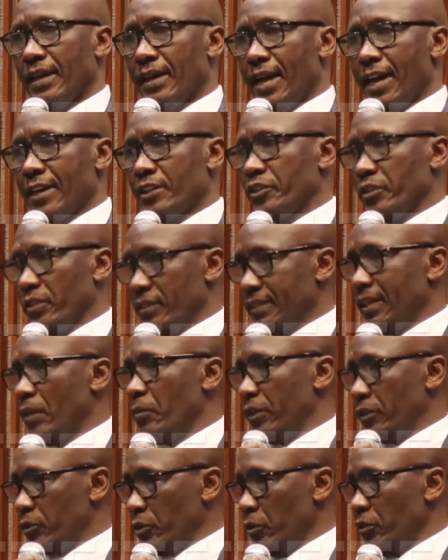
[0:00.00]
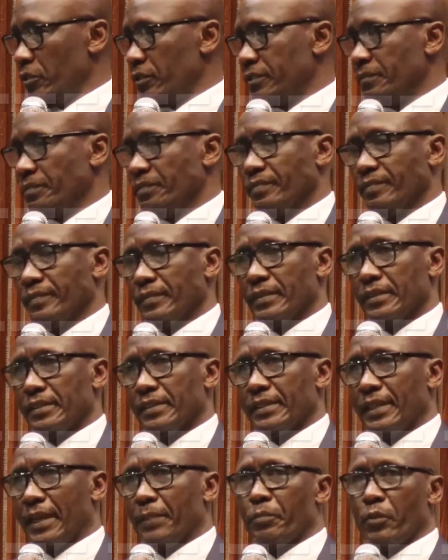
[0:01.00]
actions that we took
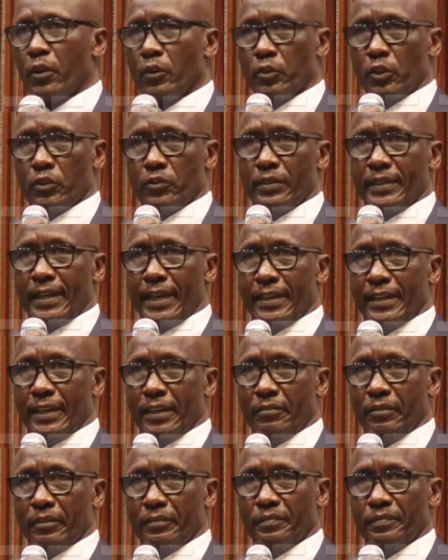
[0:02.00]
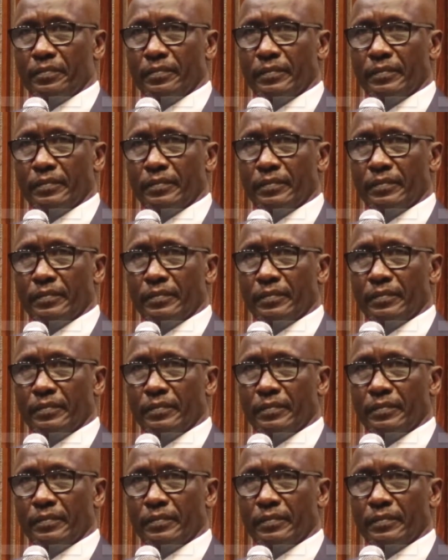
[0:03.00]
that brought us to that level.